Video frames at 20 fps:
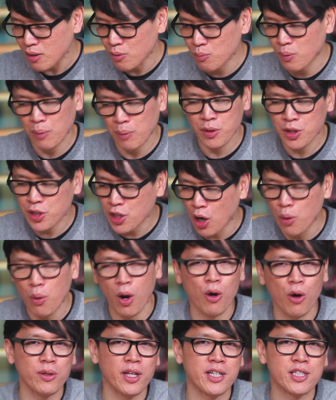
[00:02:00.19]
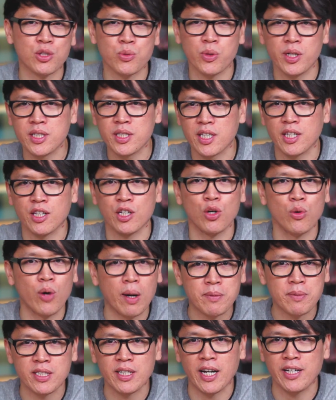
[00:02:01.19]
Right, we know OLED screens can go
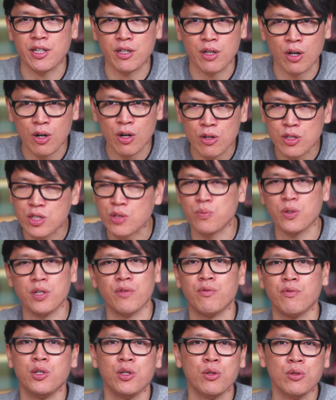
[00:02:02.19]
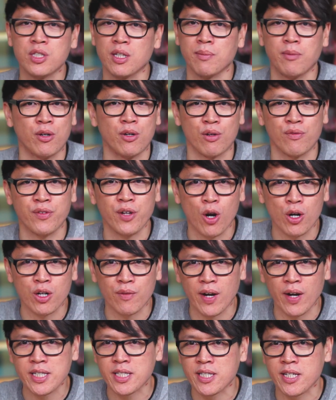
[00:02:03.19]
up to ninety hertz. We've used them on our V R
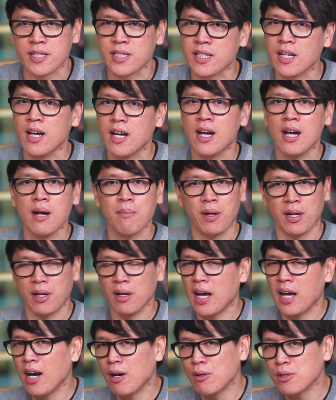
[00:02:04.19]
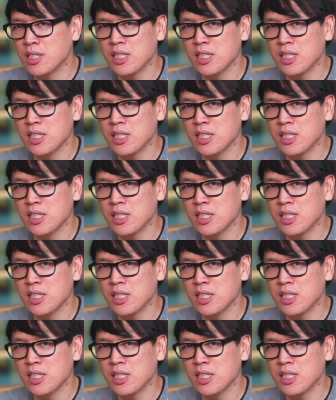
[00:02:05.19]
devices, but L